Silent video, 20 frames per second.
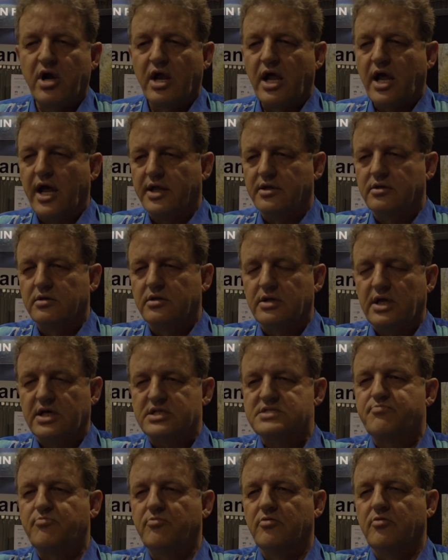and
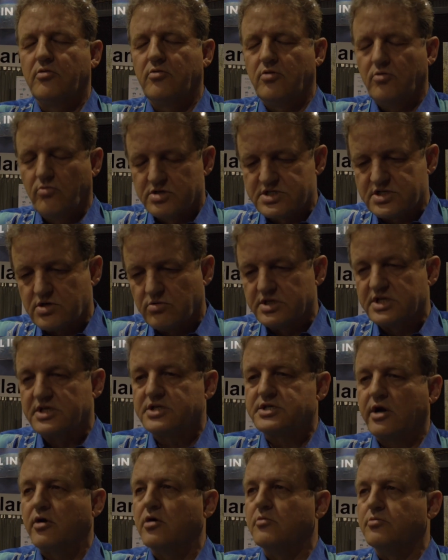that's what's causing
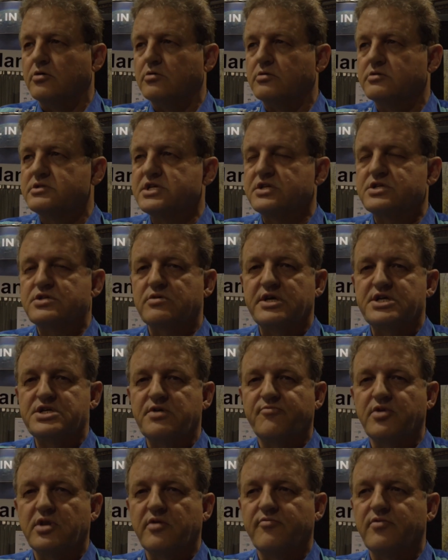a terrible
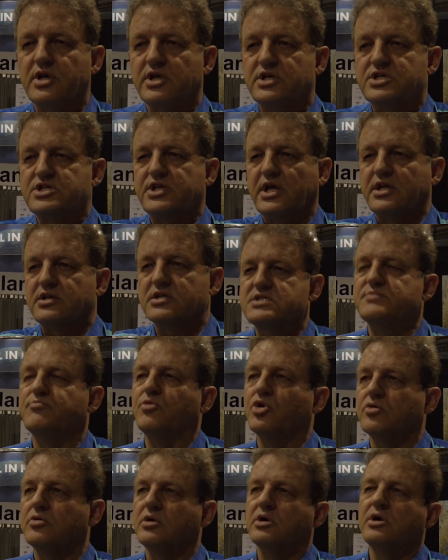situation for the village. Dense
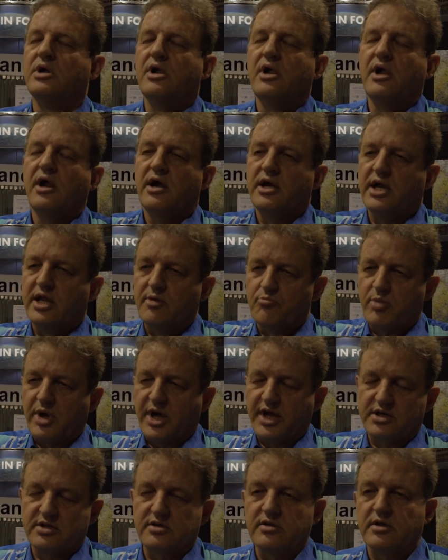smoke,
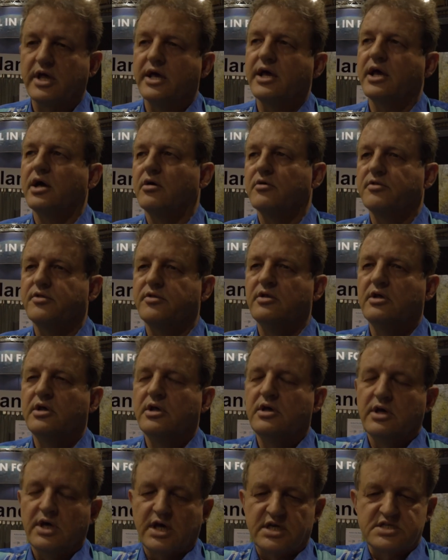impact to the health,
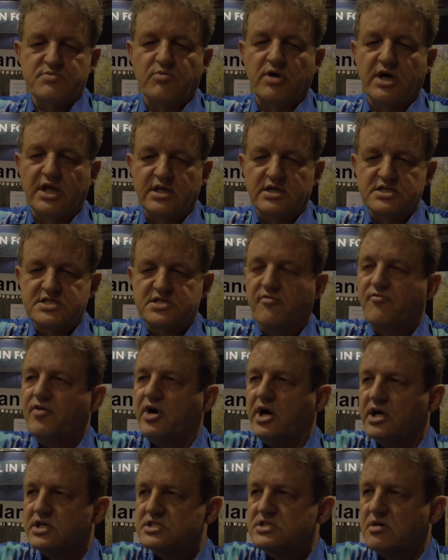as well as the
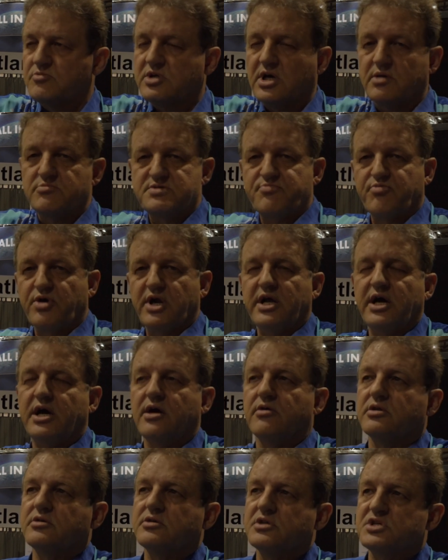fire sometimes spread
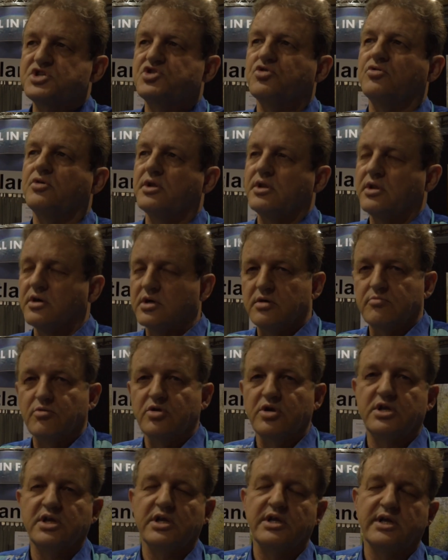out and destroy the
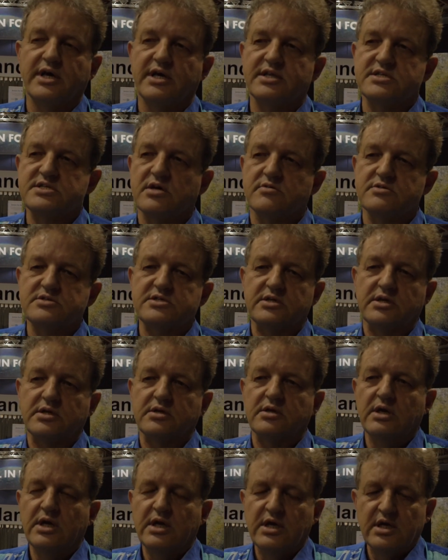community lands outside.
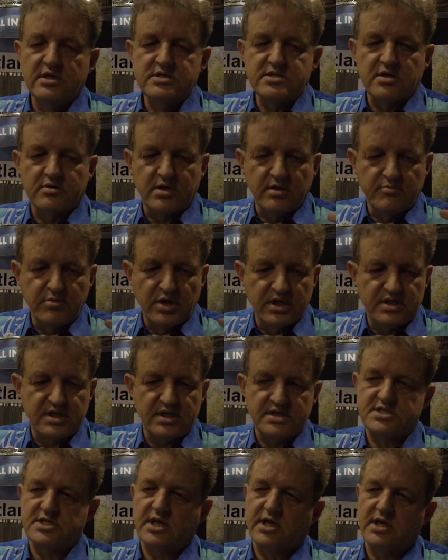So
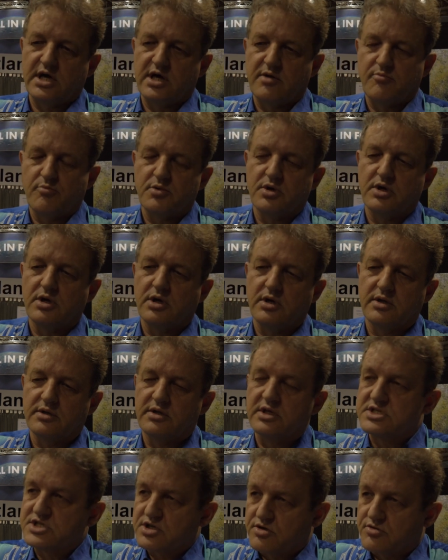communities set up
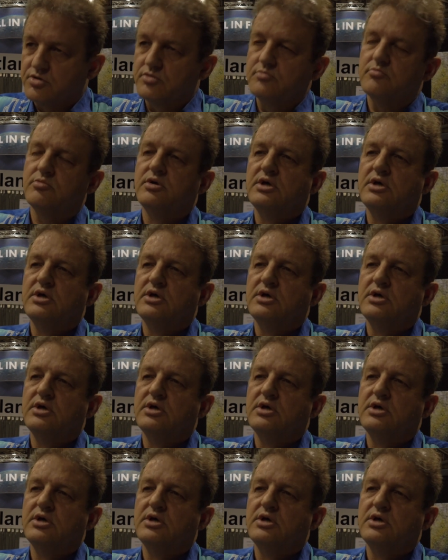this group,